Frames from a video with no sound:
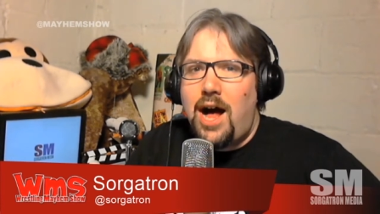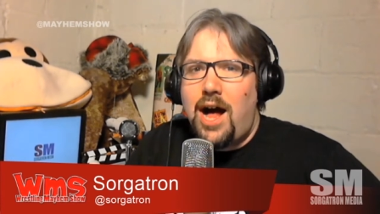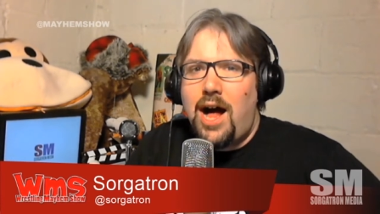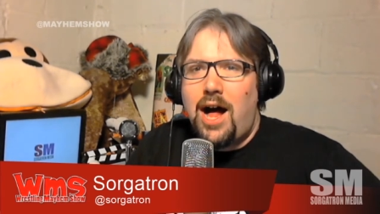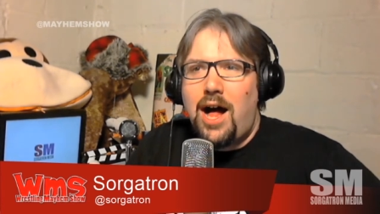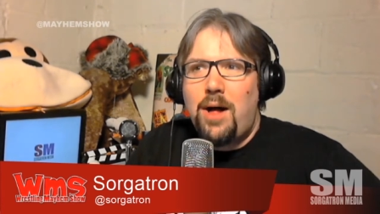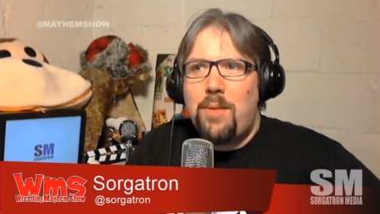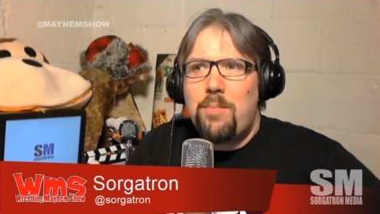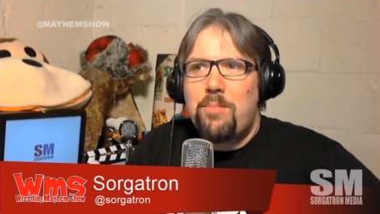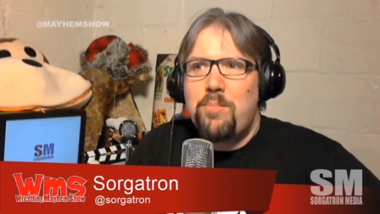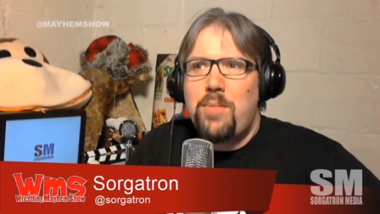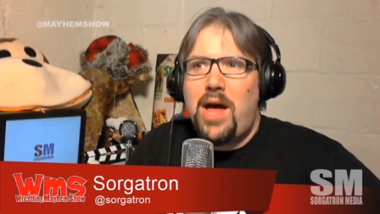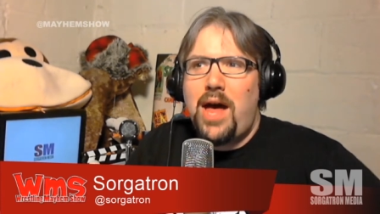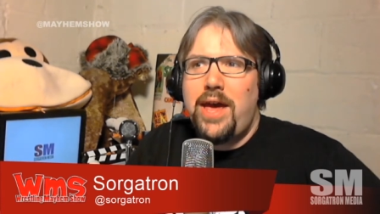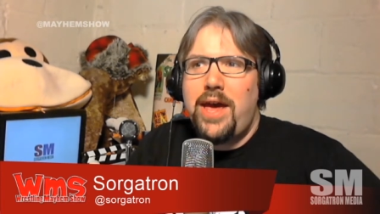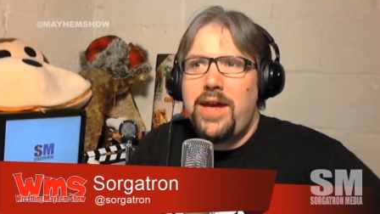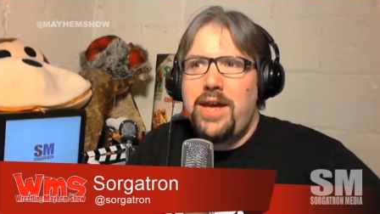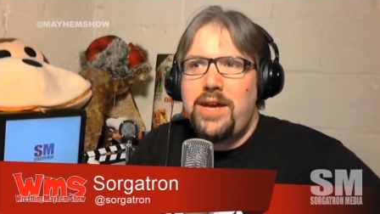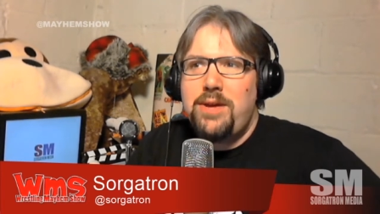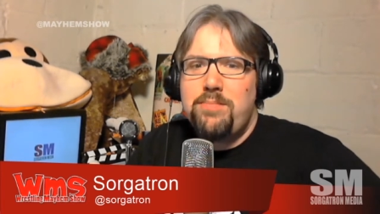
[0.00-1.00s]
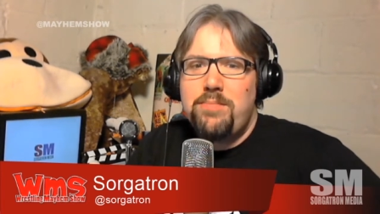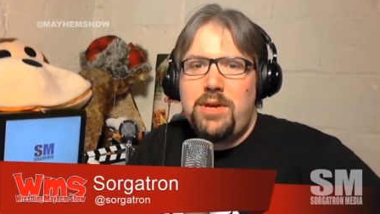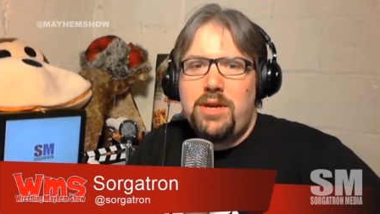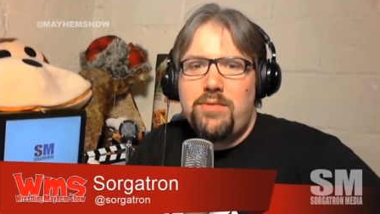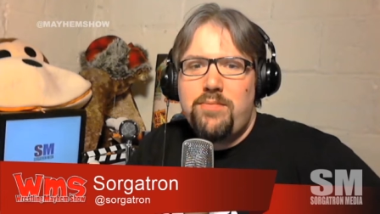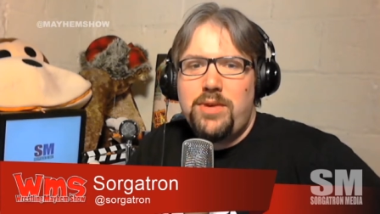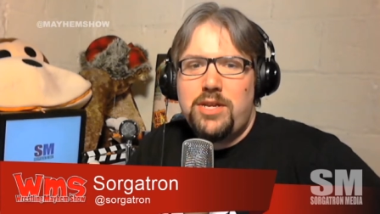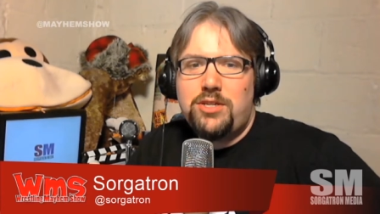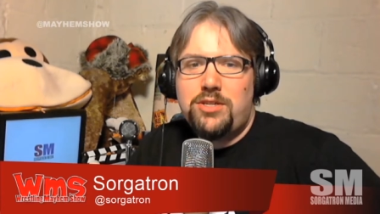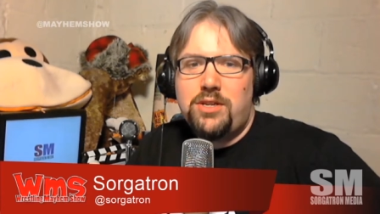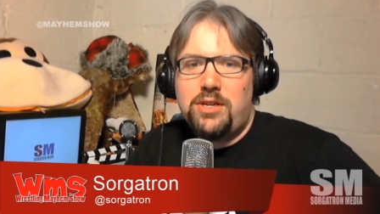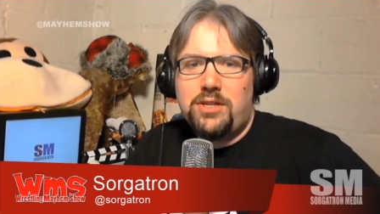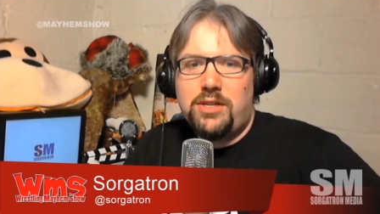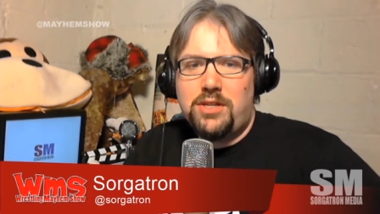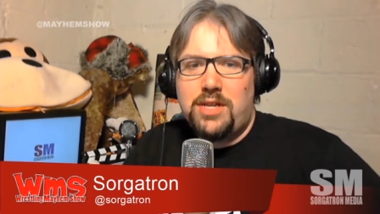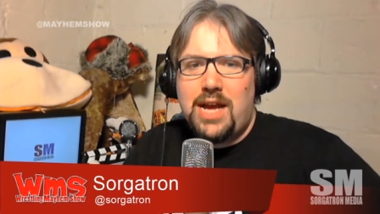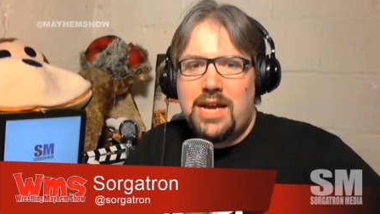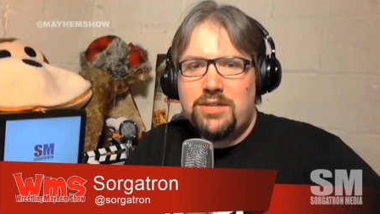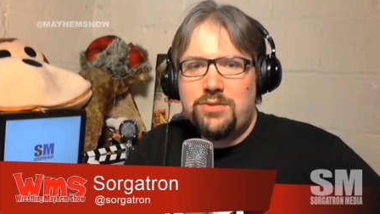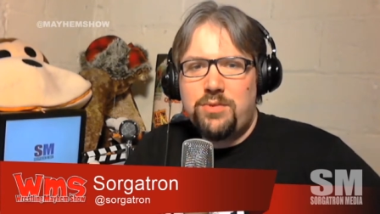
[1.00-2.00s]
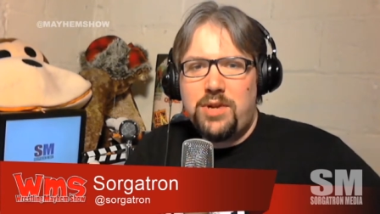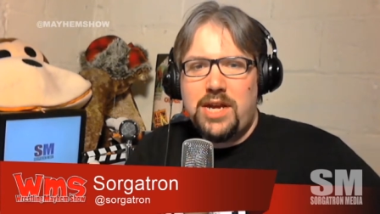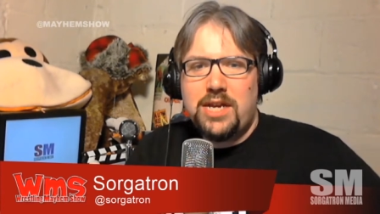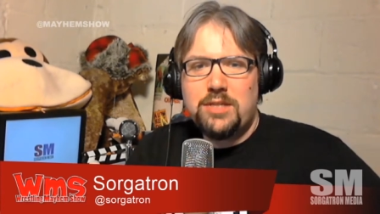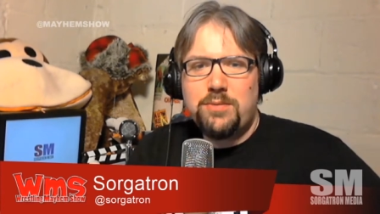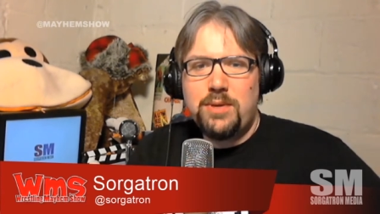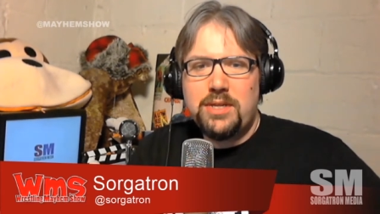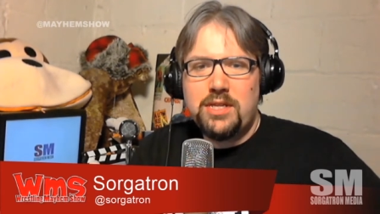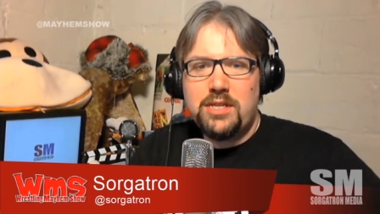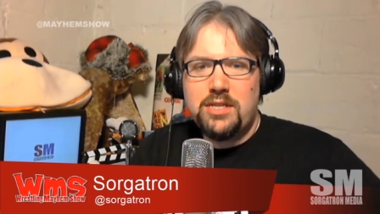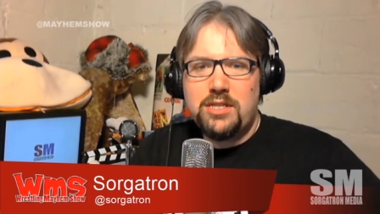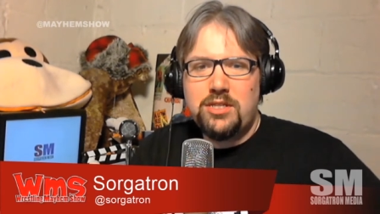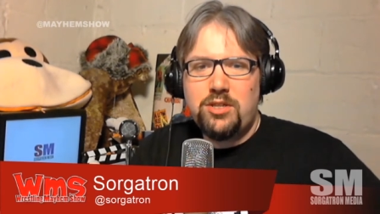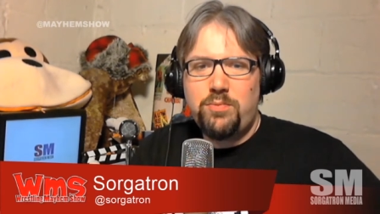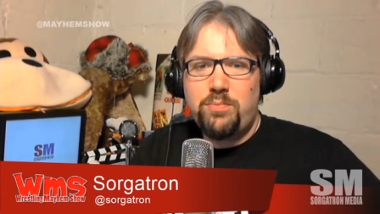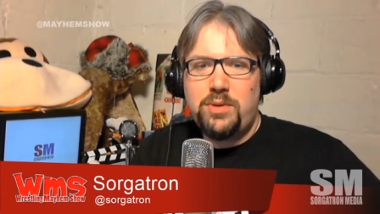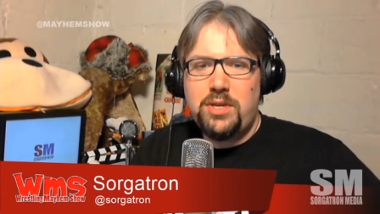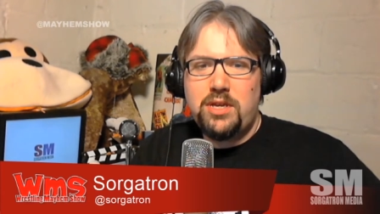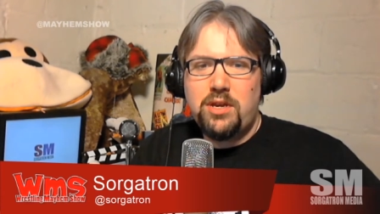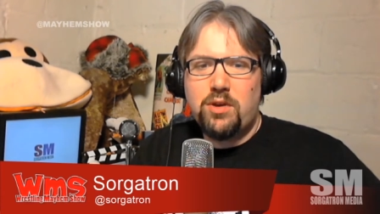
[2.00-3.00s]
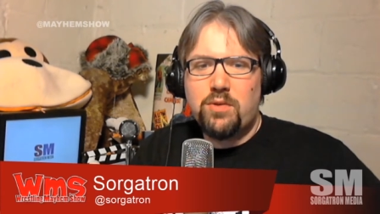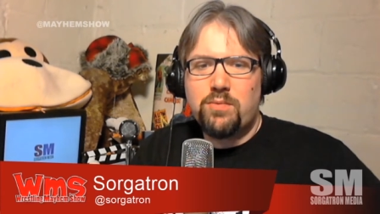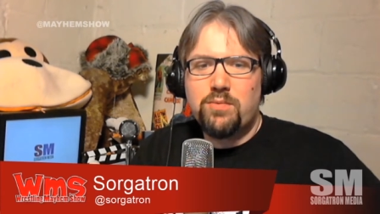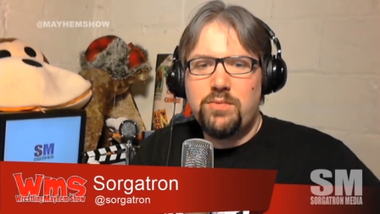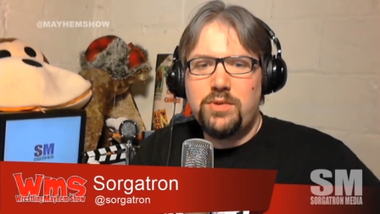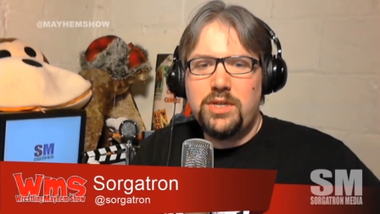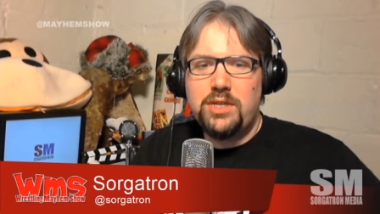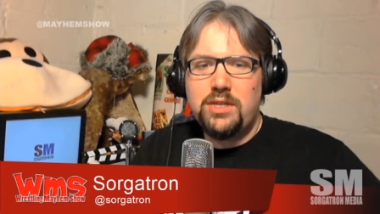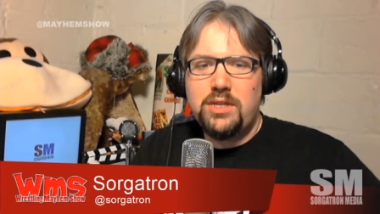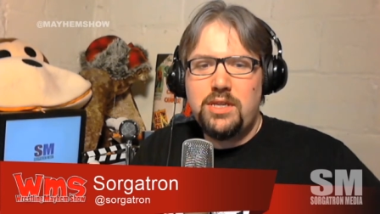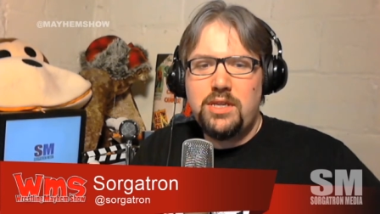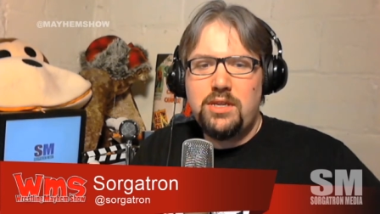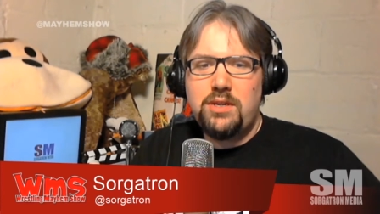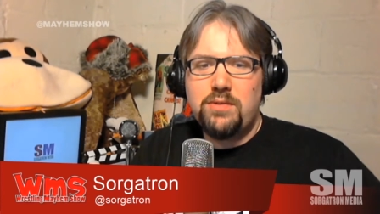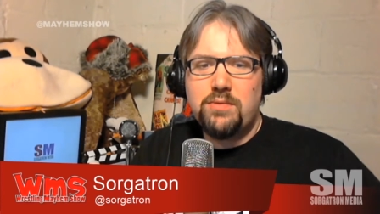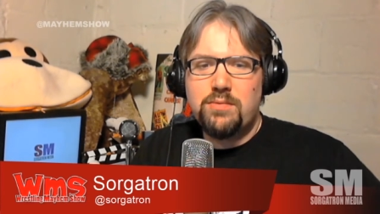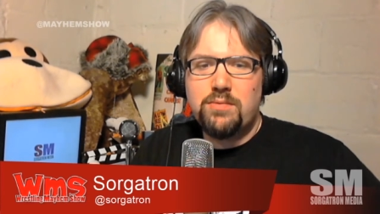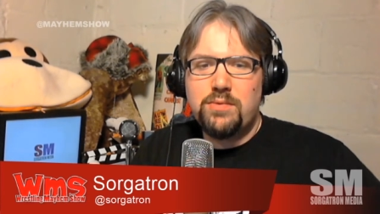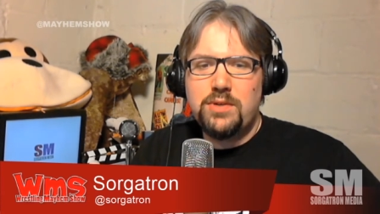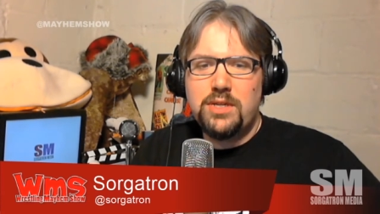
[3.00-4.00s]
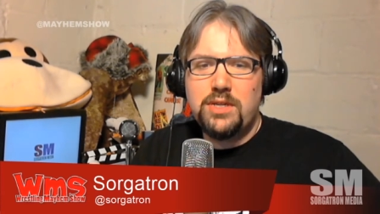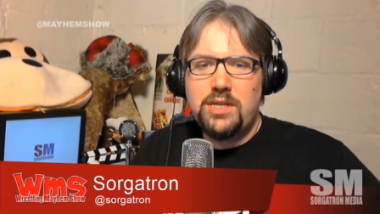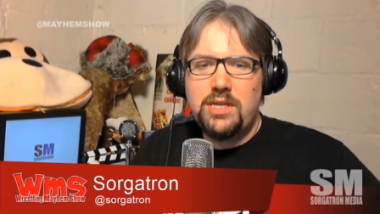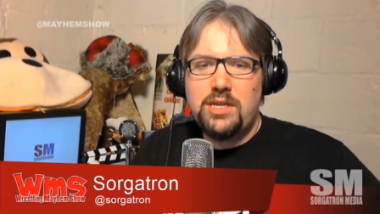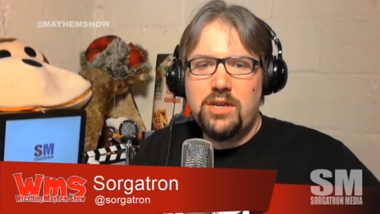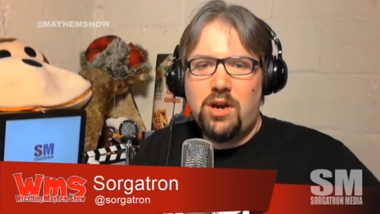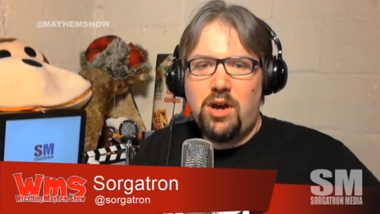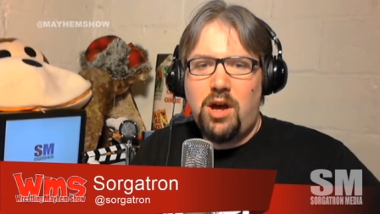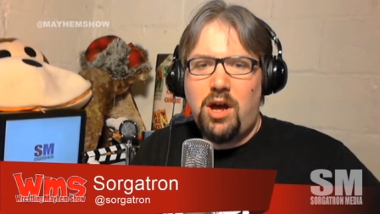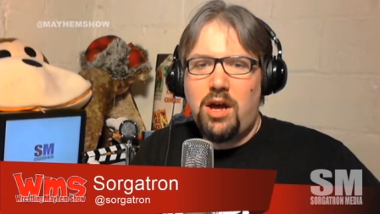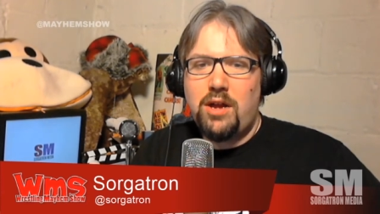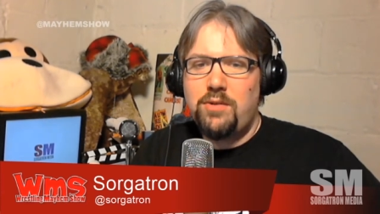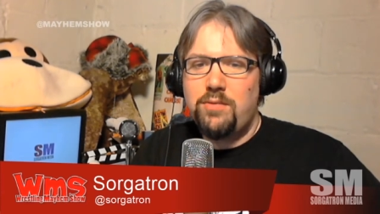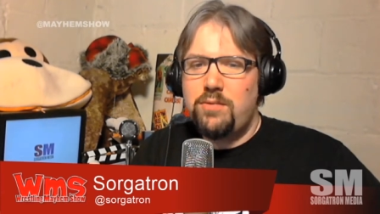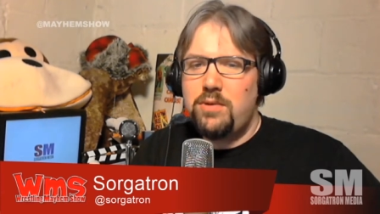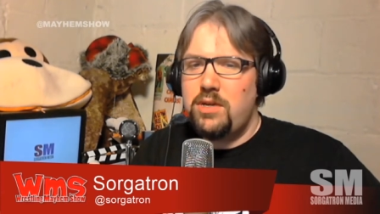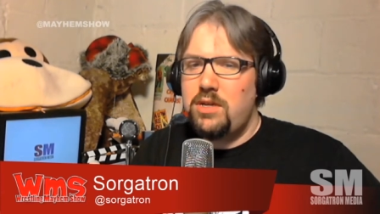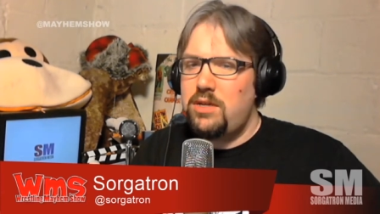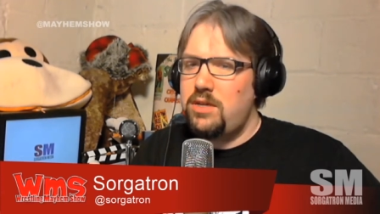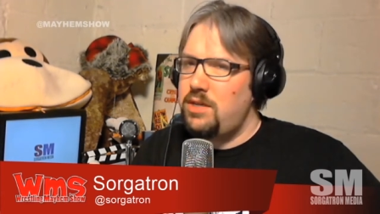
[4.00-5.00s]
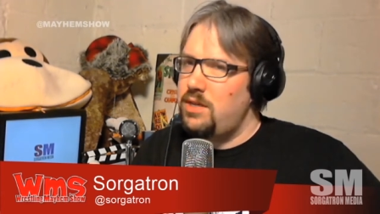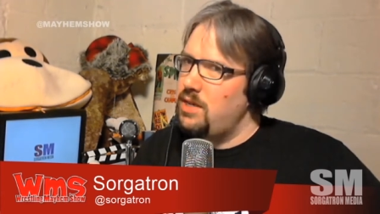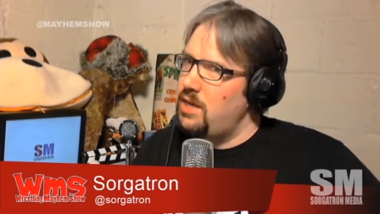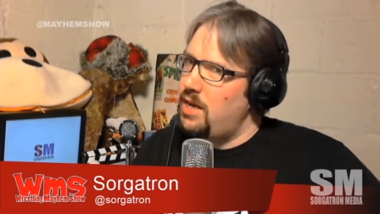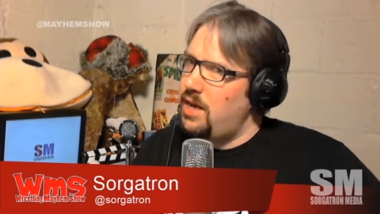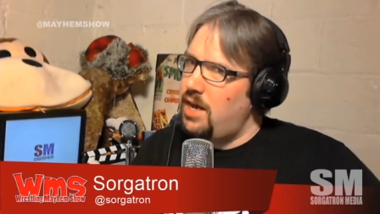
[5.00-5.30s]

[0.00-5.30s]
Um, I may have mentioned on the last one, I expected this to be a really, really odd one.